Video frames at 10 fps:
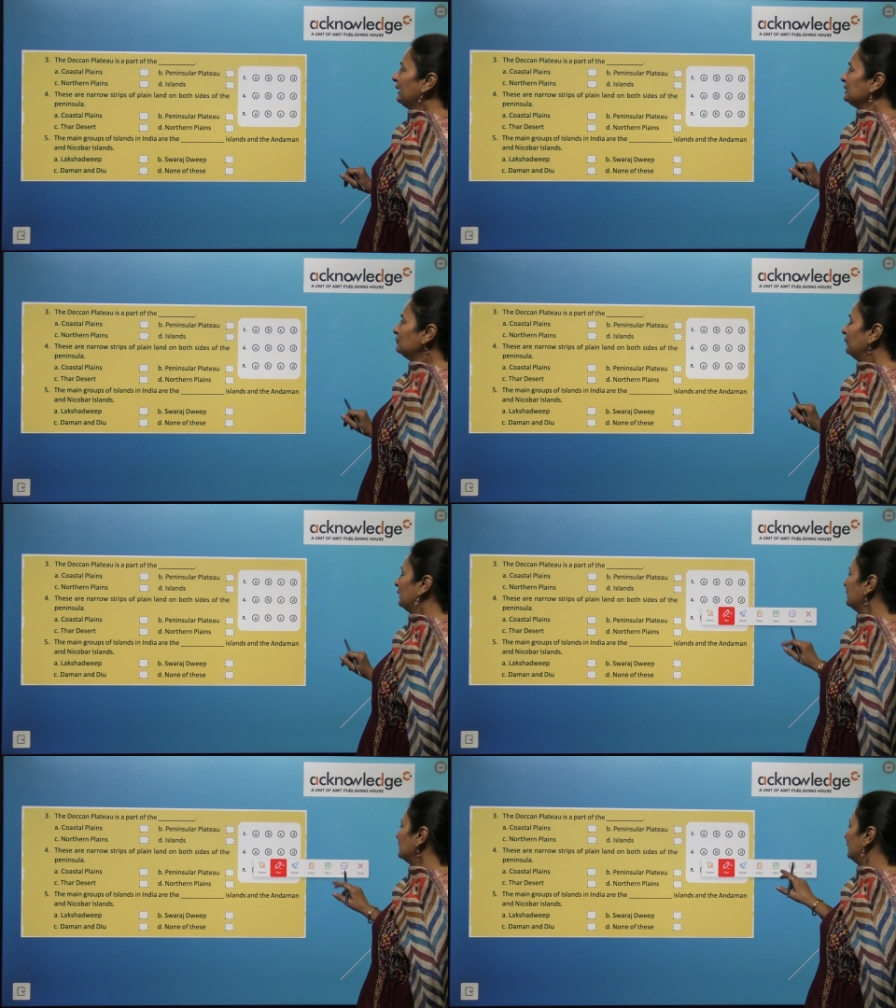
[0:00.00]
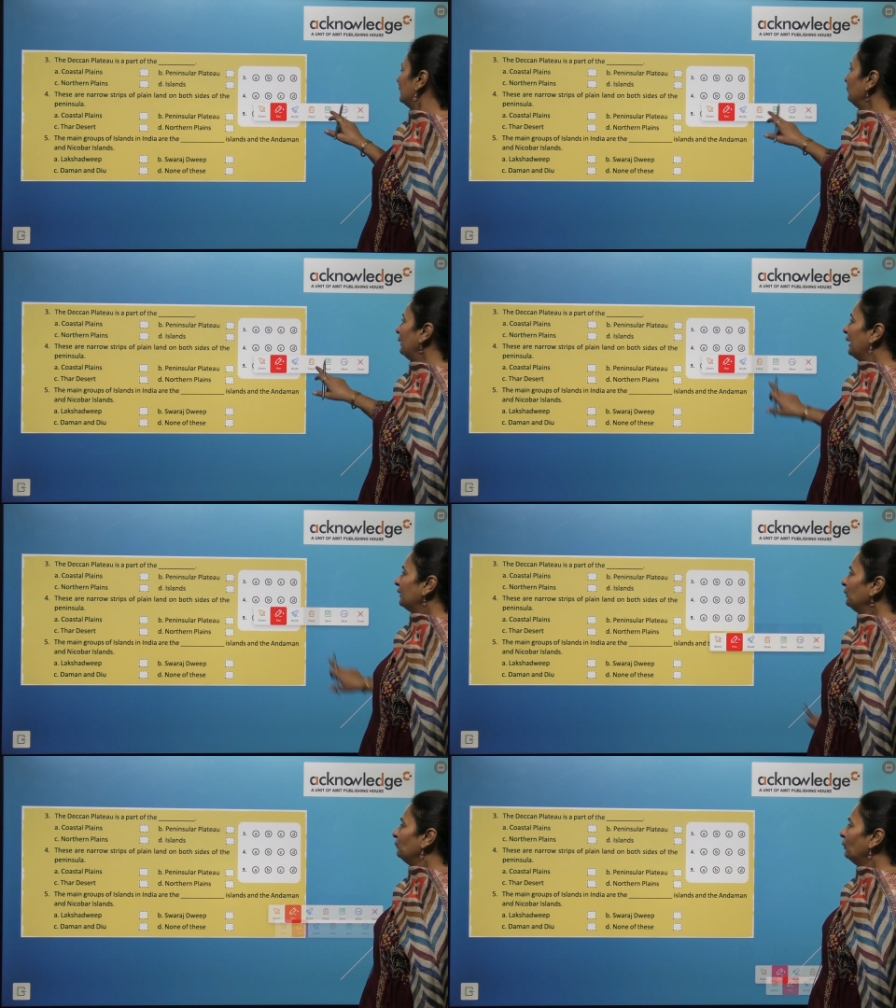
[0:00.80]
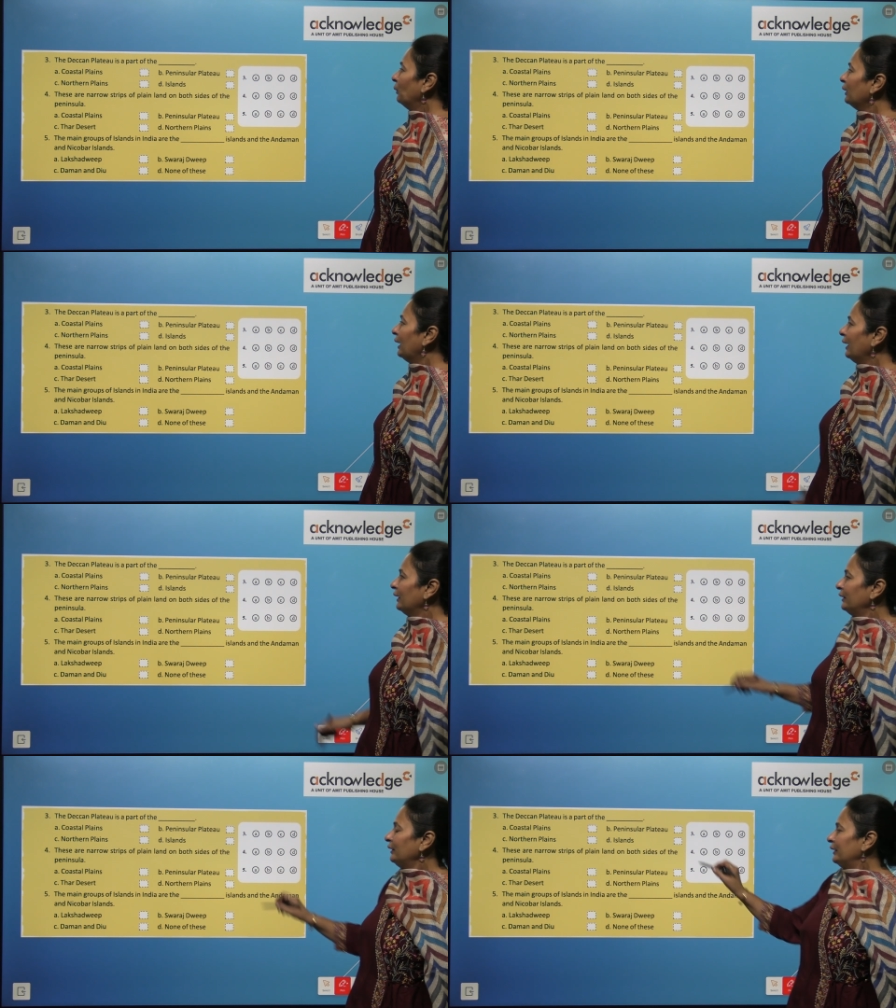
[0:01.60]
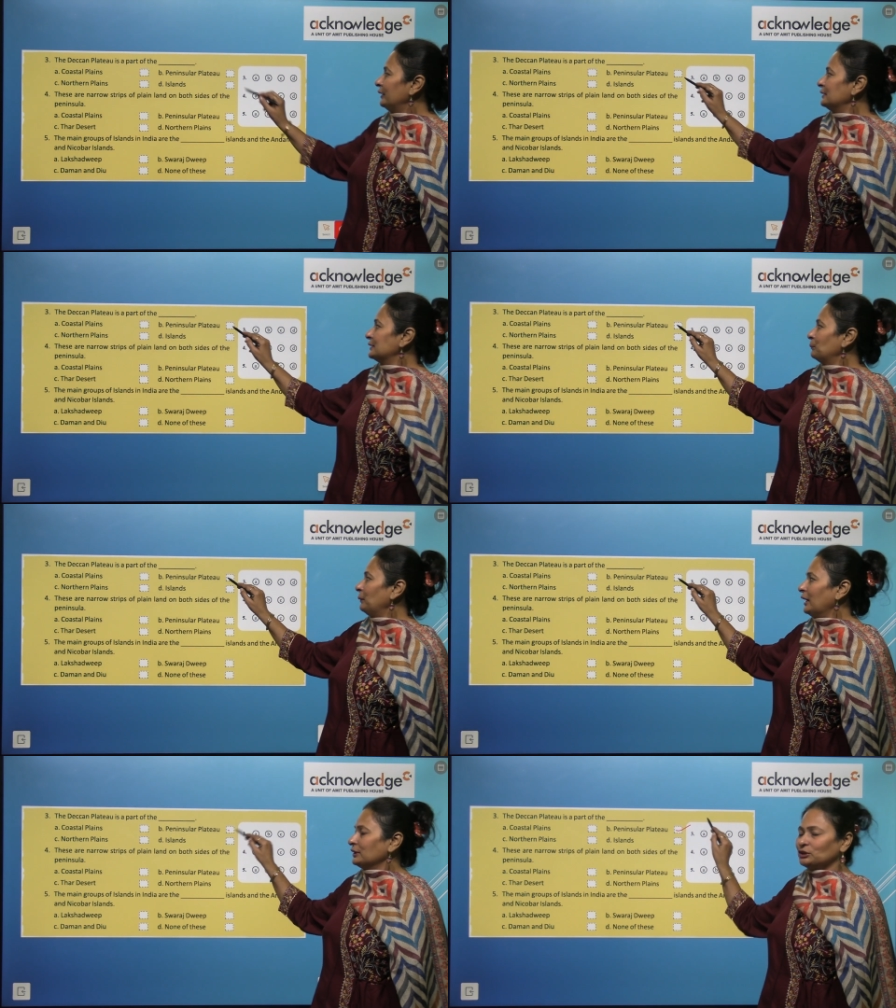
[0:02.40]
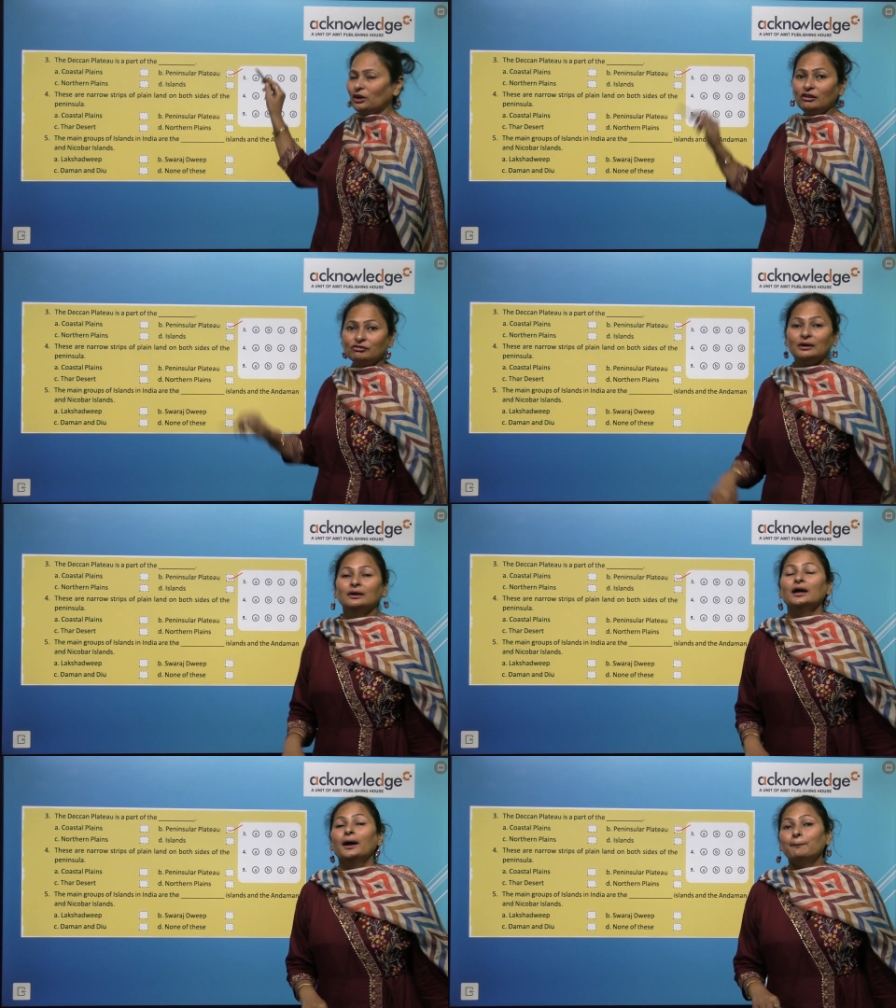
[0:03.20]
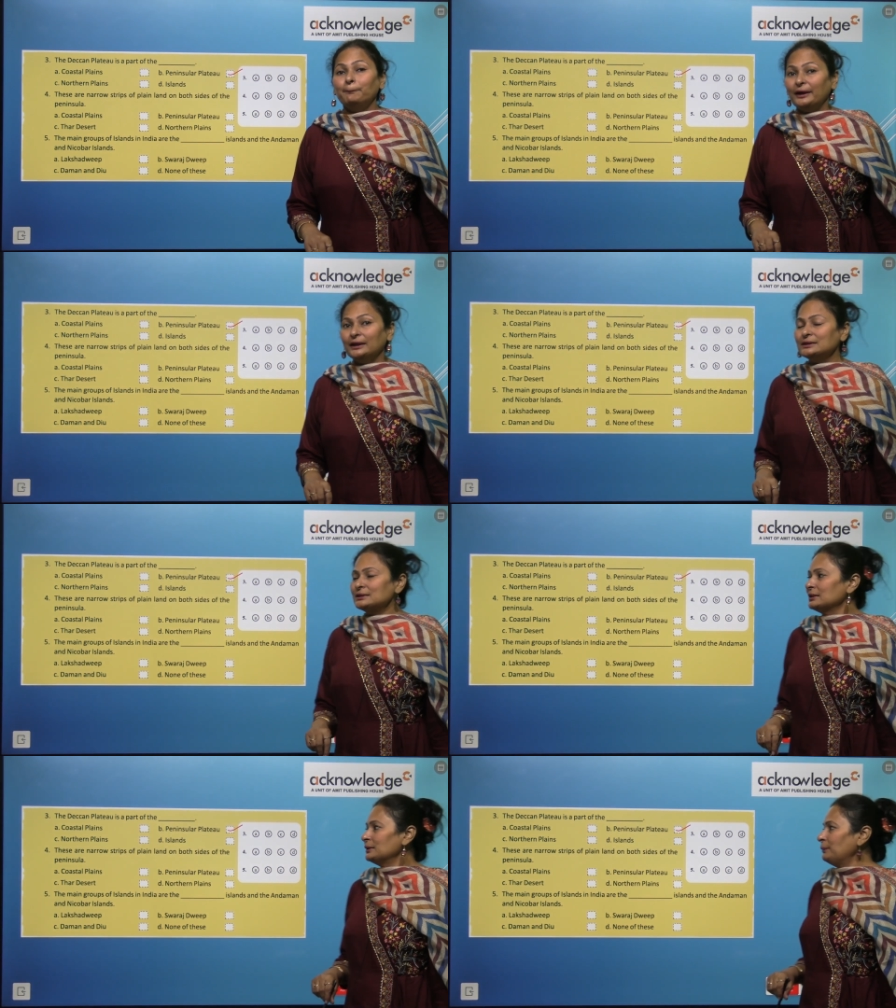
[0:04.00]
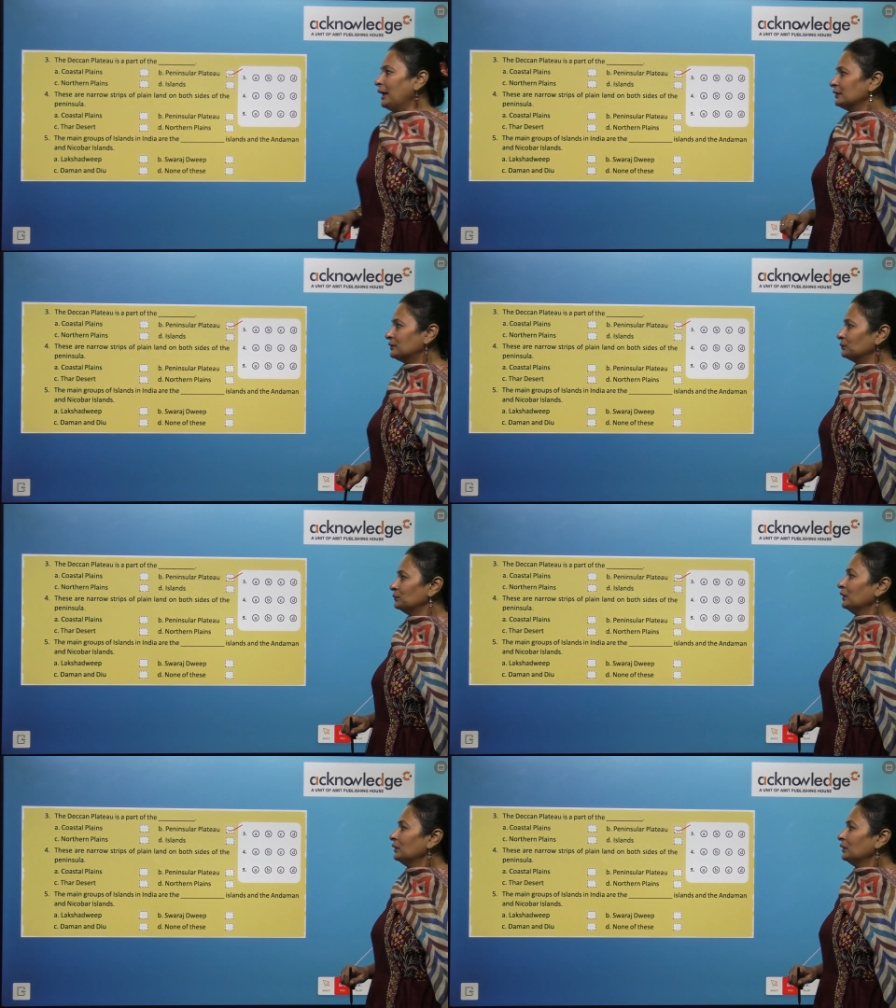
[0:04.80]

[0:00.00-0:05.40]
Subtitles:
plains, peninsular plateau or island. It is the part of peninsular plateau.